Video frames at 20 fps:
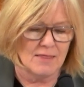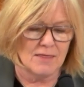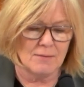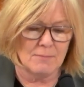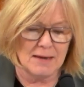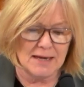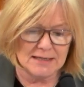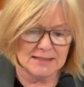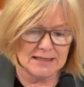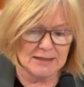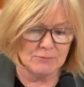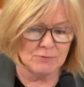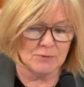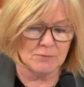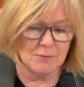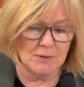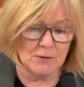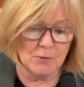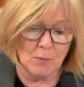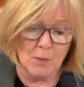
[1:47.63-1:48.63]
The mandate
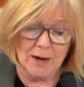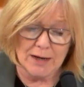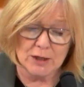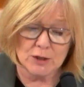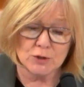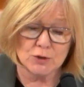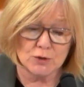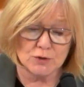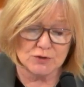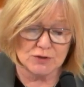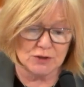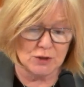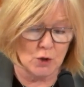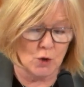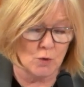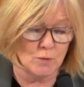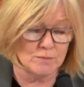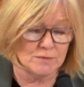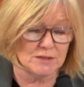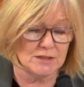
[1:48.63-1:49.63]
would require nursing
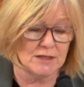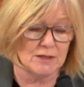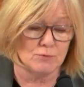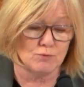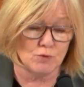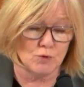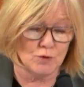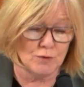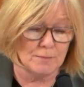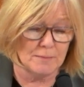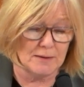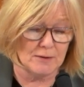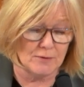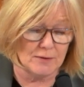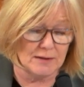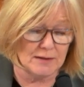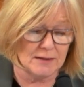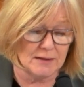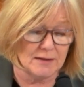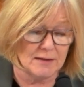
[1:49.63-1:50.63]
homes in rural
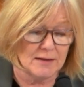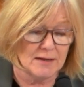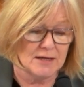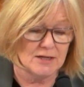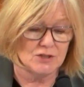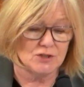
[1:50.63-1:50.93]
America